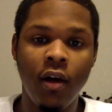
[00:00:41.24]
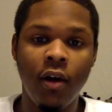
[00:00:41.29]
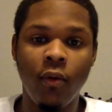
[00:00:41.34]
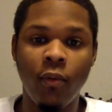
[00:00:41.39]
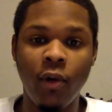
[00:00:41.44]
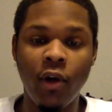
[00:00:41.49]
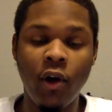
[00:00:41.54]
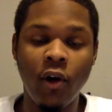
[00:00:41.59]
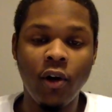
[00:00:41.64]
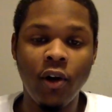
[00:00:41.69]

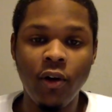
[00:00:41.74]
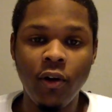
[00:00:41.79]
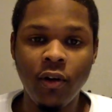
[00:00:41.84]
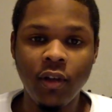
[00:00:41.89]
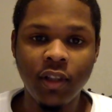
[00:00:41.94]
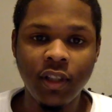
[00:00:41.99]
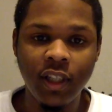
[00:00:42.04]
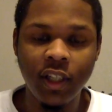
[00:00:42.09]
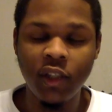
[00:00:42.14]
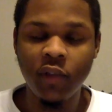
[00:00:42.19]
We're going to do the
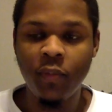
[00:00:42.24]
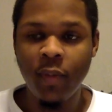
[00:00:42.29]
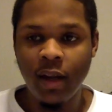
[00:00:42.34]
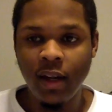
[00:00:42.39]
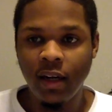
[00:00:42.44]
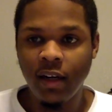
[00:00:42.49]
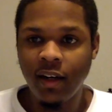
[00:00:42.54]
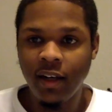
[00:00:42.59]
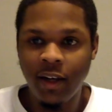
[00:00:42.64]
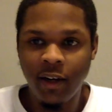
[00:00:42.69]
Sixth Man
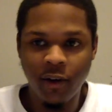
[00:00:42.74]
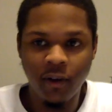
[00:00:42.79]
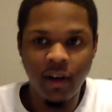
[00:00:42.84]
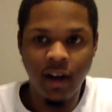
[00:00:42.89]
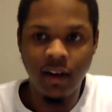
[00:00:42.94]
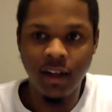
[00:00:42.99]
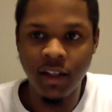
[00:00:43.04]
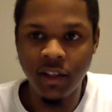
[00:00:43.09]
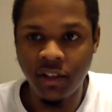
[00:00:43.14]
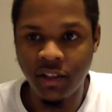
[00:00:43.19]
of the Year. Now,
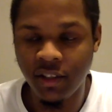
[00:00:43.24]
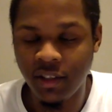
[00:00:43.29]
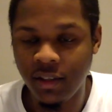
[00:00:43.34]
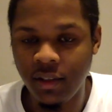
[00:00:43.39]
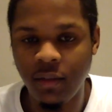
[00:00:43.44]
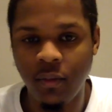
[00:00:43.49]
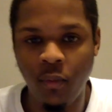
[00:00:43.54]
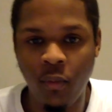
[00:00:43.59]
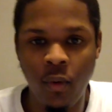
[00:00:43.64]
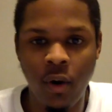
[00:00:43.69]
this
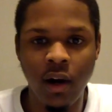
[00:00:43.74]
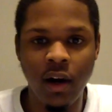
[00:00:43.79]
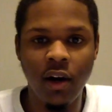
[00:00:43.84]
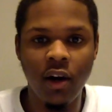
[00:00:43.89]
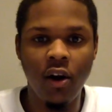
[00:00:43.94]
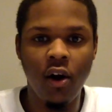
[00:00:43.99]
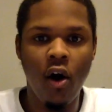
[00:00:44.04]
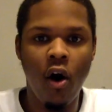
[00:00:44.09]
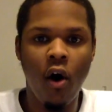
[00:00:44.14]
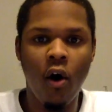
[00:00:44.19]
is one of
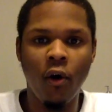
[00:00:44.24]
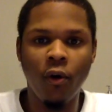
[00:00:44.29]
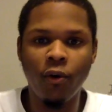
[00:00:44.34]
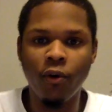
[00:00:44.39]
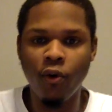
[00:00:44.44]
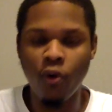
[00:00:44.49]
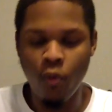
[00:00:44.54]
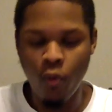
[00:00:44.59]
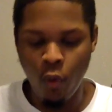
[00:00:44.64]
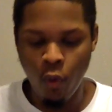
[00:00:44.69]
the
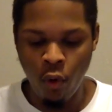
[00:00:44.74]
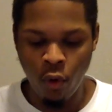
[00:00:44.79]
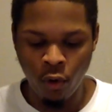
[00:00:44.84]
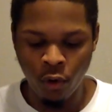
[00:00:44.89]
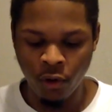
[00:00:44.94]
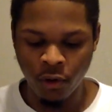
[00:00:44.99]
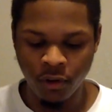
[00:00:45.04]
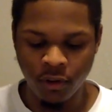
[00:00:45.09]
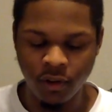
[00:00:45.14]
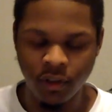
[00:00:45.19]
harder
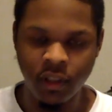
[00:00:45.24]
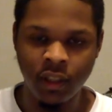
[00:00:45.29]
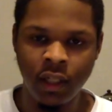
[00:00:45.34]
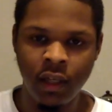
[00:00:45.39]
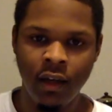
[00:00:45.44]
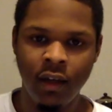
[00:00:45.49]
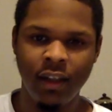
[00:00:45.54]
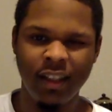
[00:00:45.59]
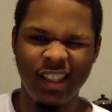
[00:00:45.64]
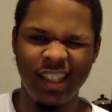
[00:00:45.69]
awards
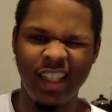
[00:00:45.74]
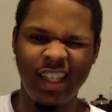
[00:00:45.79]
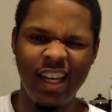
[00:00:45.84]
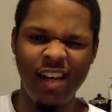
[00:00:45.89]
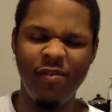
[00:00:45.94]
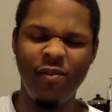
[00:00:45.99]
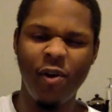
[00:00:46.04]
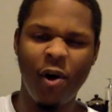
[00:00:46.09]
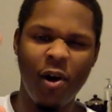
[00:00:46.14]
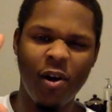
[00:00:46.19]
to
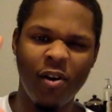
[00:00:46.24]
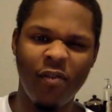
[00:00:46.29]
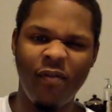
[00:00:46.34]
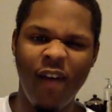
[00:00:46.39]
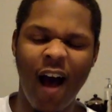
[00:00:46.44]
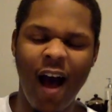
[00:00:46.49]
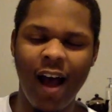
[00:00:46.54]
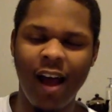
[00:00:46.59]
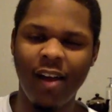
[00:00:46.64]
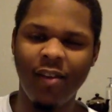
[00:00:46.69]
give y'all the
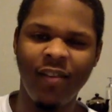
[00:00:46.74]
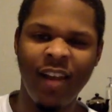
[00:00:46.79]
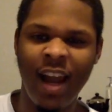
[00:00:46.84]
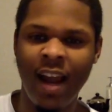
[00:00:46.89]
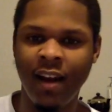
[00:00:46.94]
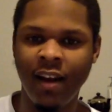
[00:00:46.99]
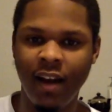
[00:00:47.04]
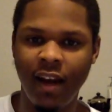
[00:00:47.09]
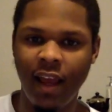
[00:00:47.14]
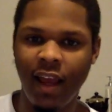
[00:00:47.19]
five
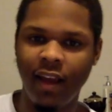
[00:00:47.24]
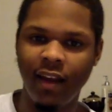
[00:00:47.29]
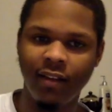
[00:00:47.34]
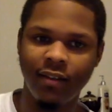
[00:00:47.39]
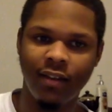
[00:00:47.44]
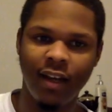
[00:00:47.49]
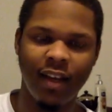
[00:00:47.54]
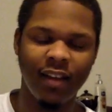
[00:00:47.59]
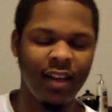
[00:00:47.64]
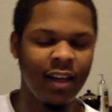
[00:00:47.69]

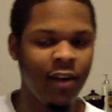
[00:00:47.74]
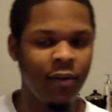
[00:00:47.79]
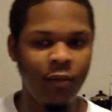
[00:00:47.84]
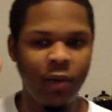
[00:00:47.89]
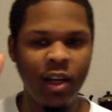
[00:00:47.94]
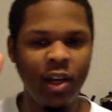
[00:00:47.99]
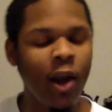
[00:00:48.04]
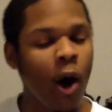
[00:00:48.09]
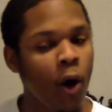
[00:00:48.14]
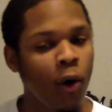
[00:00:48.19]
candidates. I think
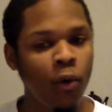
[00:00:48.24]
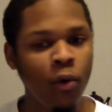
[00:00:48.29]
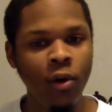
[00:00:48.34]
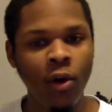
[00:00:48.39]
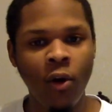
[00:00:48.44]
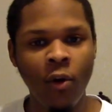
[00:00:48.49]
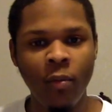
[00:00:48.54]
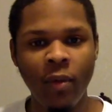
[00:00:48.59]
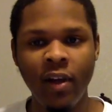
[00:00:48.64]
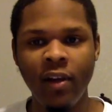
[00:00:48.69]
we know who's
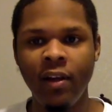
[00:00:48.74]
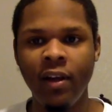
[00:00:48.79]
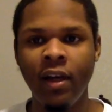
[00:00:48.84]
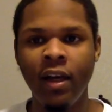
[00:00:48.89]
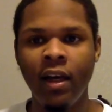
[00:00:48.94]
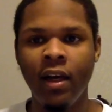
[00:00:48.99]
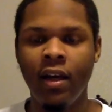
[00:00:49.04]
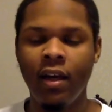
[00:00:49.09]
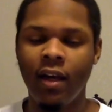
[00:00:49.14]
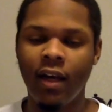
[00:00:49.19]
going to be
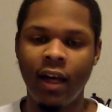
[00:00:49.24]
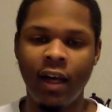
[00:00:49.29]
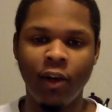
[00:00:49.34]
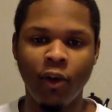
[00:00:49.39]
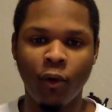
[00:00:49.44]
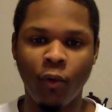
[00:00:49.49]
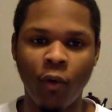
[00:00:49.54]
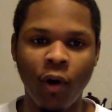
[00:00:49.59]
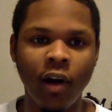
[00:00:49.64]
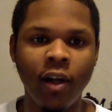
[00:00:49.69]
in
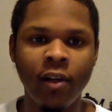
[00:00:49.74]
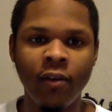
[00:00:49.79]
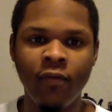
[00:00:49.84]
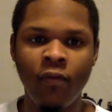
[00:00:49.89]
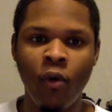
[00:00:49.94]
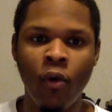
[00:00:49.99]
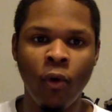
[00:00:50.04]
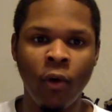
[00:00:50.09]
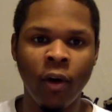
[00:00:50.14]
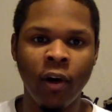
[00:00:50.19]
the running
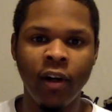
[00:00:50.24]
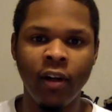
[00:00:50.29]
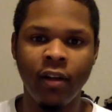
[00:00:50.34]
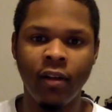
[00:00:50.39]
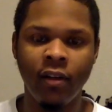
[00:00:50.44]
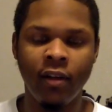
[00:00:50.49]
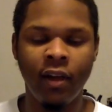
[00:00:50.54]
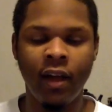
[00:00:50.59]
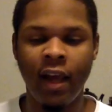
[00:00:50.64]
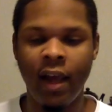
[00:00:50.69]
for it.
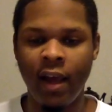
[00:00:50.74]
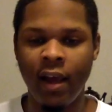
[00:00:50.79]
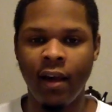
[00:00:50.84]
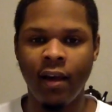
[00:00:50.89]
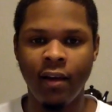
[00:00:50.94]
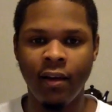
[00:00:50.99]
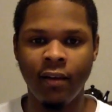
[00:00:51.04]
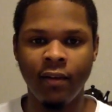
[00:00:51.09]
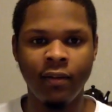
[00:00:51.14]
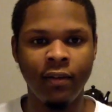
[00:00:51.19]

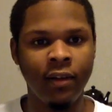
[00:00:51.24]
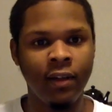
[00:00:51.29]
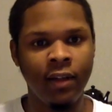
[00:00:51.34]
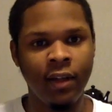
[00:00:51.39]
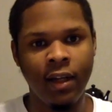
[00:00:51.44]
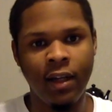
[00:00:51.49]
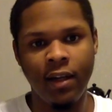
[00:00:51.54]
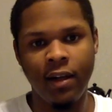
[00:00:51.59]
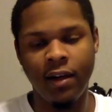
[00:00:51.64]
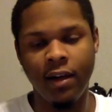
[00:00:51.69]
And
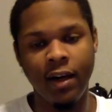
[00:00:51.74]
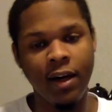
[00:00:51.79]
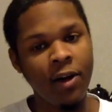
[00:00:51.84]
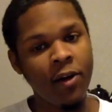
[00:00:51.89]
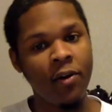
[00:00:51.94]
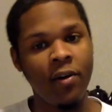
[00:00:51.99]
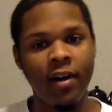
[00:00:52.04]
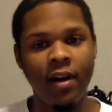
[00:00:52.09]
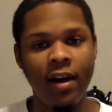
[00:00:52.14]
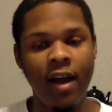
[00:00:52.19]

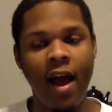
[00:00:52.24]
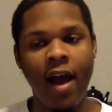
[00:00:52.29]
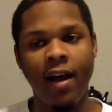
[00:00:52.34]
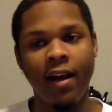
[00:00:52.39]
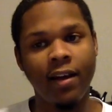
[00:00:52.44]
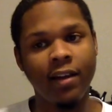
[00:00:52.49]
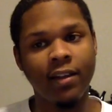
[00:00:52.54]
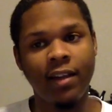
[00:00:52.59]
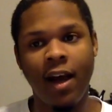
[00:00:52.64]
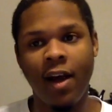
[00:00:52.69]
other than that,
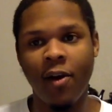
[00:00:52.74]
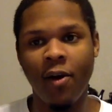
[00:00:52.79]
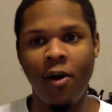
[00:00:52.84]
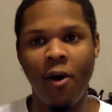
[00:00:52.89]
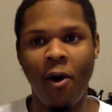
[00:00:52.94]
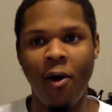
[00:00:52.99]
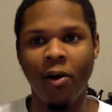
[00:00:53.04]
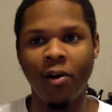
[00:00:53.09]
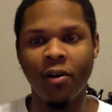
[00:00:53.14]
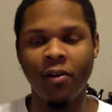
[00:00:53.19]
it's kind of
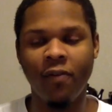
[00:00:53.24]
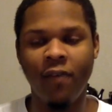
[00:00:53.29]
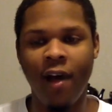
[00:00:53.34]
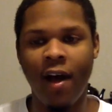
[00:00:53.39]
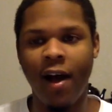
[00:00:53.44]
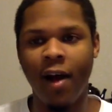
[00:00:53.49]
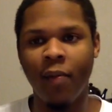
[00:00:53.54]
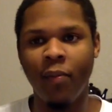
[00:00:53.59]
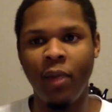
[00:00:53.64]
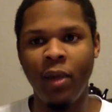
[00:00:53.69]
hard to
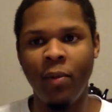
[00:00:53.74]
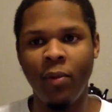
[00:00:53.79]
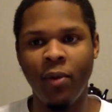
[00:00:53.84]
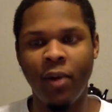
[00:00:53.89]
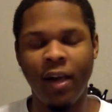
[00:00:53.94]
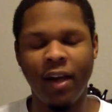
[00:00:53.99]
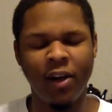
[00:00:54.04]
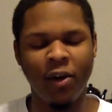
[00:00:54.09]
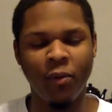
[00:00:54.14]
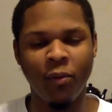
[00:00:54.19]
find people
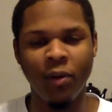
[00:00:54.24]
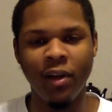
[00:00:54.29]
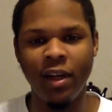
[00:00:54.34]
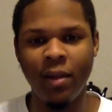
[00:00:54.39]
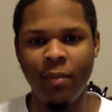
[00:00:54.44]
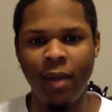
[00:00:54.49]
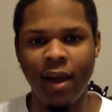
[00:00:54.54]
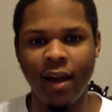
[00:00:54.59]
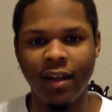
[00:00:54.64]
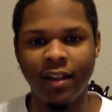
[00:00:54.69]
that can really
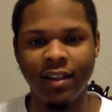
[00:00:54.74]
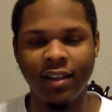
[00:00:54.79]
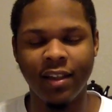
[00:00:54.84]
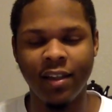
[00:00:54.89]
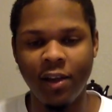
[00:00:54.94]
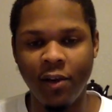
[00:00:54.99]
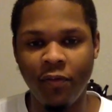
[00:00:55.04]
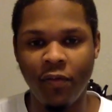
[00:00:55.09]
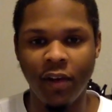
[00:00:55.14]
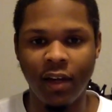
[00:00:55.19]
make a
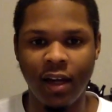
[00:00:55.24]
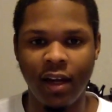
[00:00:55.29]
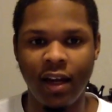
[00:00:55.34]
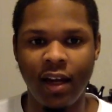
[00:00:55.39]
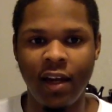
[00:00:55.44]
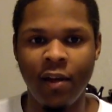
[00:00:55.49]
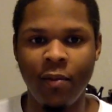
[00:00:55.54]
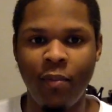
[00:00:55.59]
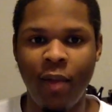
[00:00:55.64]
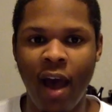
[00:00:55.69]
significant
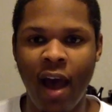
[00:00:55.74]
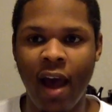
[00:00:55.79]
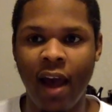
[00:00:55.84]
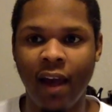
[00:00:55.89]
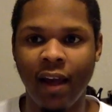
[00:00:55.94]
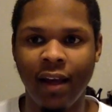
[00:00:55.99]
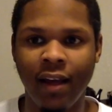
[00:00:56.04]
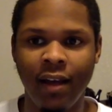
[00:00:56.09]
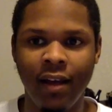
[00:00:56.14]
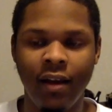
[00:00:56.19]
impact